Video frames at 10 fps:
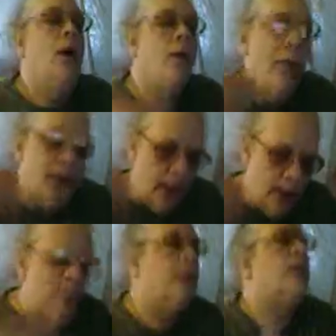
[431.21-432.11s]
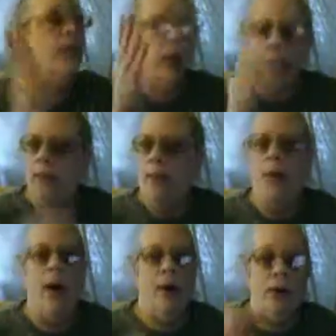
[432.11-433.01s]
But delete their
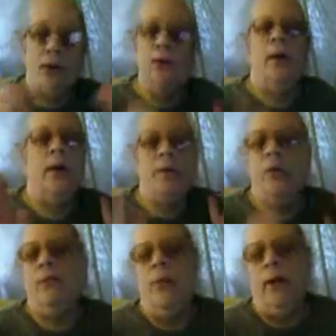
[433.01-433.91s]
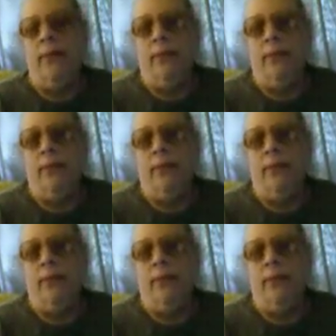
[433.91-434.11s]
post and move on.